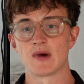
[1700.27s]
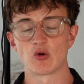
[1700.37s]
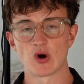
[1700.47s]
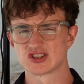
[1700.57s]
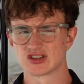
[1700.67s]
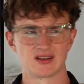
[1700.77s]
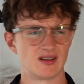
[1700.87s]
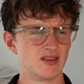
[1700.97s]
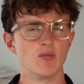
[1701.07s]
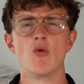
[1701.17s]
Watch it
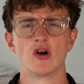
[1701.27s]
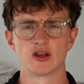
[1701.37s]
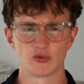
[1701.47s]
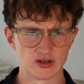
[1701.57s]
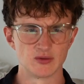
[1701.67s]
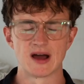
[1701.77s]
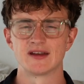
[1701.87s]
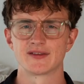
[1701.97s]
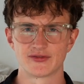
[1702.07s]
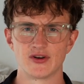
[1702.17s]
in the morning when your
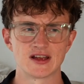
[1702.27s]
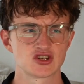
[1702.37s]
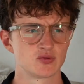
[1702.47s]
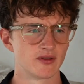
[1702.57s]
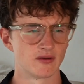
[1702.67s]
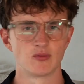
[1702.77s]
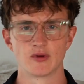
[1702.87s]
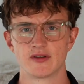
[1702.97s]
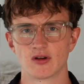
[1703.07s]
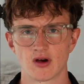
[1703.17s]
mind is fresh
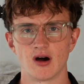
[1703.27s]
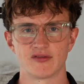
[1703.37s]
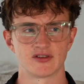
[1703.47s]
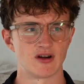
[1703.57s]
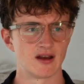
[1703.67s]
with your coffee,